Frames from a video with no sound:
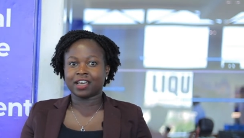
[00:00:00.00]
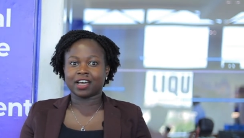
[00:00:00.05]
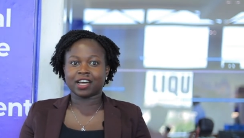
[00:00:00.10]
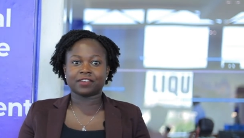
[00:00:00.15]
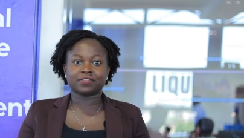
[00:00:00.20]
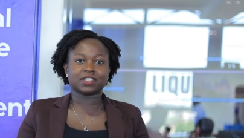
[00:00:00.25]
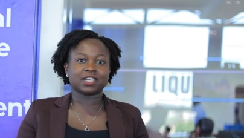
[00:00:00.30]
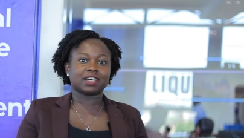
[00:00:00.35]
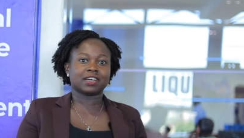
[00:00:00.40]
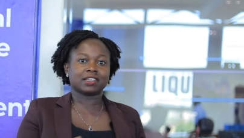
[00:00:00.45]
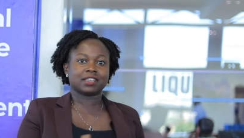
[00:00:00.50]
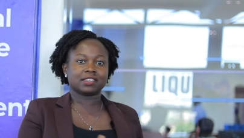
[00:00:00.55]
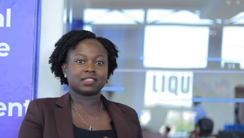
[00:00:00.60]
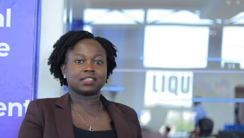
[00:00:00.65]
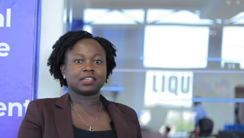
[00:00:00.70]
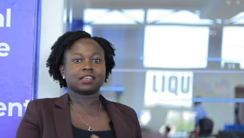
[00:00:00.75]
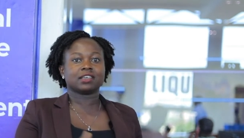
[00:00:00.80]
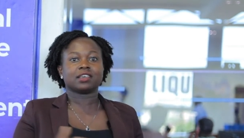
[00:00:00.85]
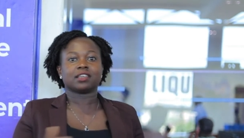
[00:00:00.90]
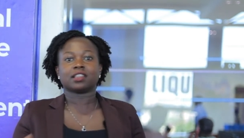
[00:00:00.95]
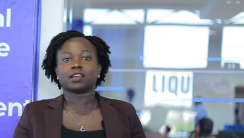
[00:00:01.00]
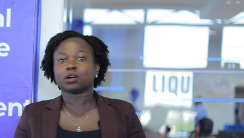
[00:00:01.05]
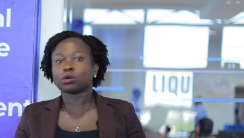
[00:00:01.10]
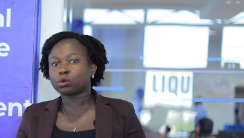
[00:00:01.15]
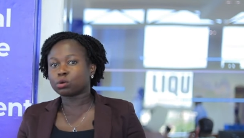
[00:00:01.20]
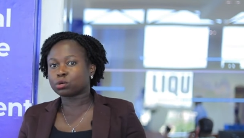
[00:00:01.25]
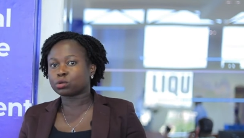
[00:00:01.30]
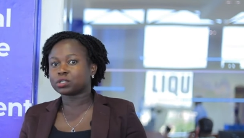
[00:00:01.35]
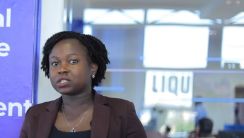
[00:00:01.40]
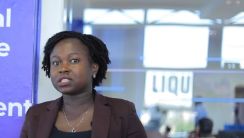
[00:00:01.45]
after undertaking the
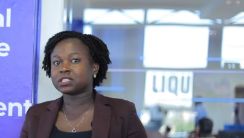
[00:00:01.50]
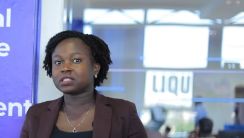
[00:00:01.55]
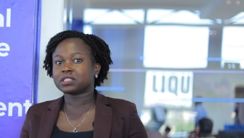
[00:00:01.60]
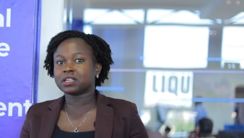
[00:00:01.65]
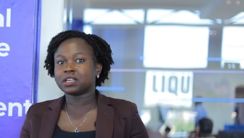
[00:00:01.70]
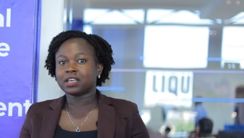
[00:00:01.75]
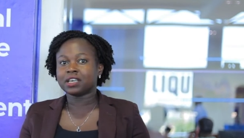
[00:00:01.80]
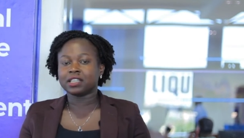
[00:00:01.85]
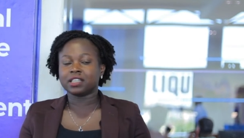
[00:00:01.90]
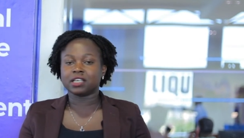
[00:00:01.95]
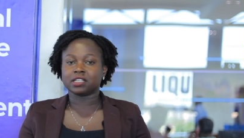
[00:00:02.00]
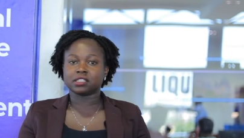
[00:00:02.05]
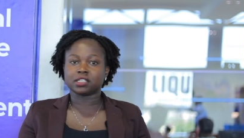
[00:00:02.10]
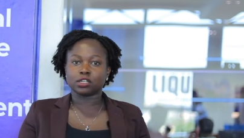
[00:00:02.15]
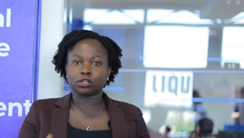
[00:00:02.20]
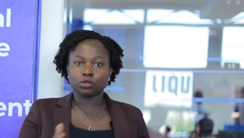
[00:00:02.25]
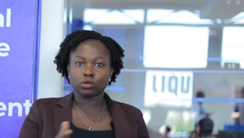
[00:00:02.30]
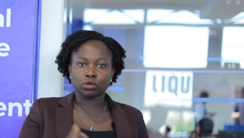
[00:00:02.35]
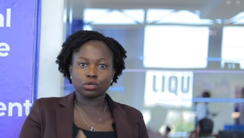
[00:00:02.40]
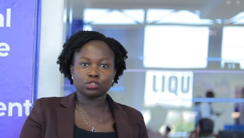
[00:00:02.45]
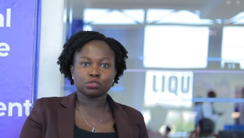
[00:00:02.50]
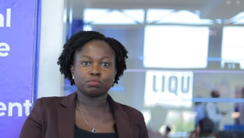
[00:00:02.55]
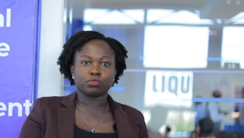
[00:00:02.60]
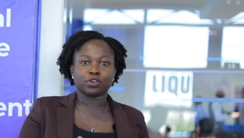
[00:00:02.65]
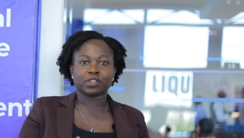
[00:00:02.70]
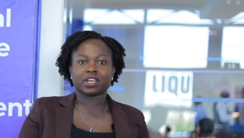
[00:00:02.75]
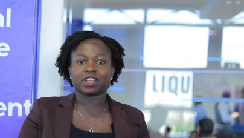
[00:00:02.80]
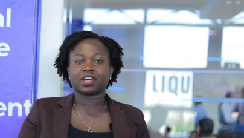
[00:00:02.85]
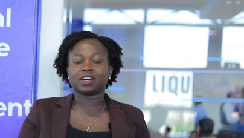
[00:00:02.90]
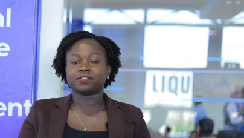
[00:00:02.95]
course, there's a lot
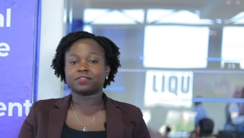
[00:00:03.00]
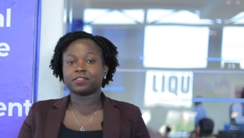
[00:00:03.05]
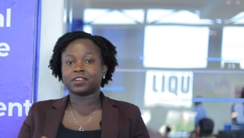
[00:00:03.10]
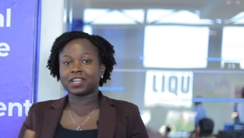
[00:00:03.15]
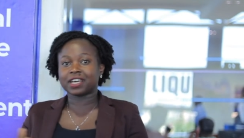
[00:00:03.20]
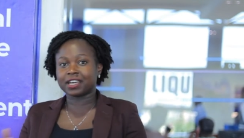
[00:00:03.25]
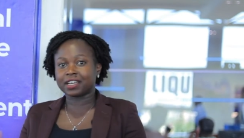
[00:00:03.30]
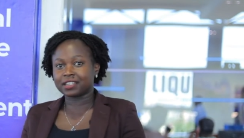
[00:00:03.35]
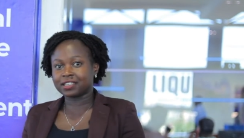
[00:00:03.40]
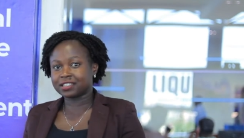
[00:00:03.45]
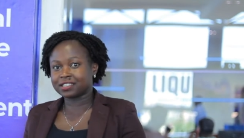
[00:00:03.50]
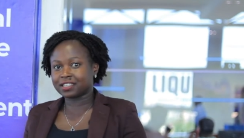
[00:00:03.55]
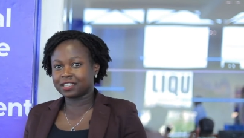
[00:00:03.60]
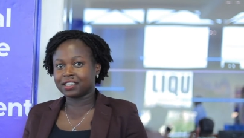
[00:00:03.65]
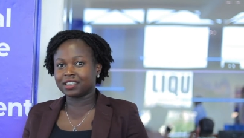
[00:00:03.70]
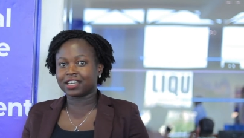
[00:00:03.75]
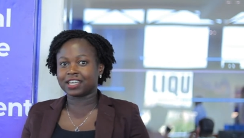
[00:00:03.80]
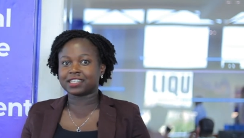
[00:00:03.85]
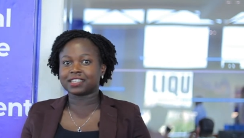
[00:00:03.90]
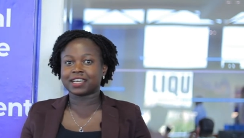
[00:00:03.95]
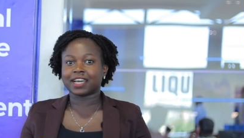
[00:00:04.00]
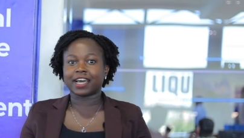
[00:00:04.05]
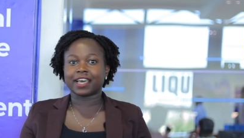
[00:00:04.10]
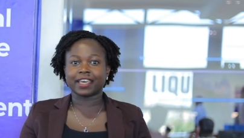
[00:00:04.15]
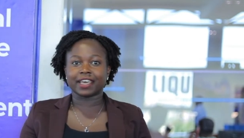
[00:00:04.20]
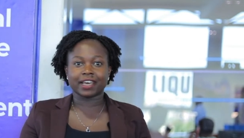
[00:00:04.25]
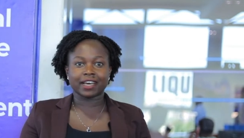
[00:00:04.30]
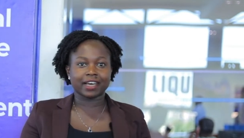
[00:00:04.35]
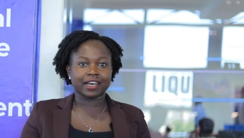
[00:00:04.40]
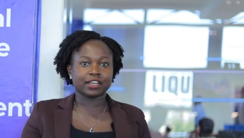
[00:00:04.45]
more that I've learned that I
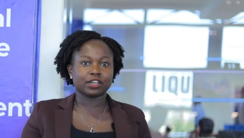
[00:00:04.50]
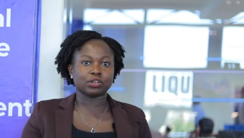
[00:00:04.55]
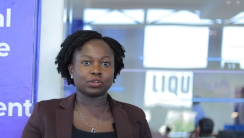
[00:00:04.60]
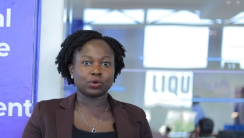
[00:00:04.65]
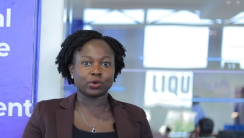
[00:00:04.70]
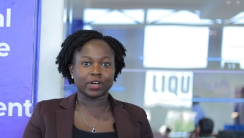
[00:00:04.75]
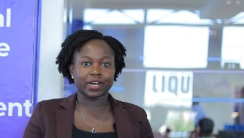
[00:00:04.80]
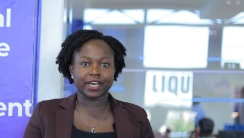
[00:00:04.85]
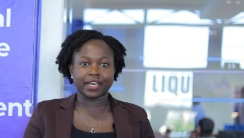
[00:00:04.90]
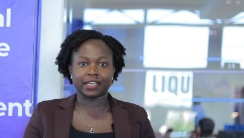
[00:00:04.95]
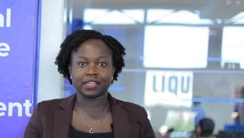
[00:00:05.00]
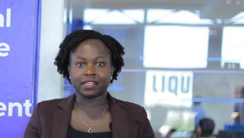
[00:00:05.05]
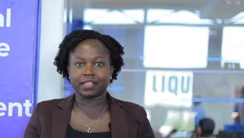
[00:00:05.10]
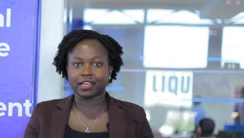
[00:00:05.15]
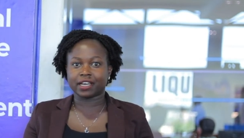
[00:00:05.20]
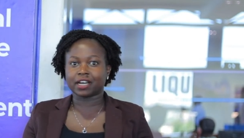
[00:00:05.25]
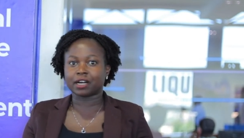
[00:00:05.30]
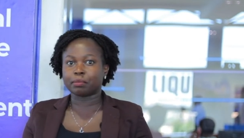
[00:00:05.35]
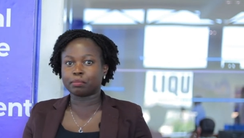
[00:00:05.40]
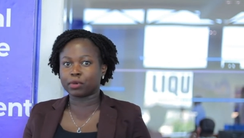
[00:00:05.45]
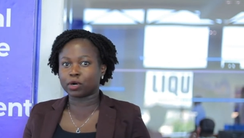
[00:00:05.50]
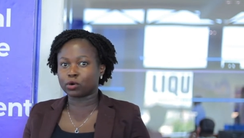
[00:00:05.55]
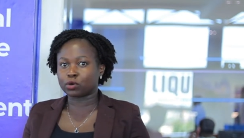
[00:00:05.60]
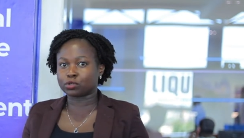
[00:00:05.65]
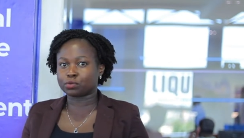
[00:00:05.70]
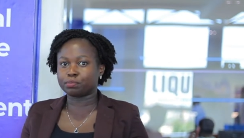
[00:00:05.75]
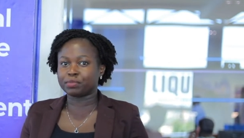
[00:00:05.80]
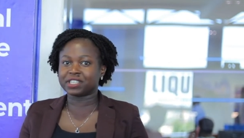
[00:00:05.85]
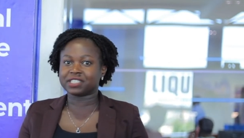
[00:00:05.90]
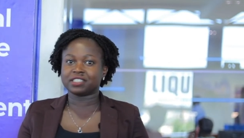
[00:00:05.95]
had no idea
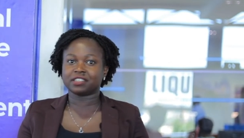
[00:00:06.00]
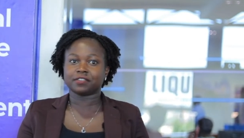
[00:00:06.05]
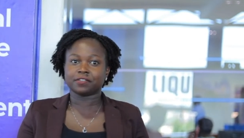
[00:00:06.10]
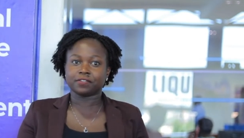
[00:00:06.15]
about. Basic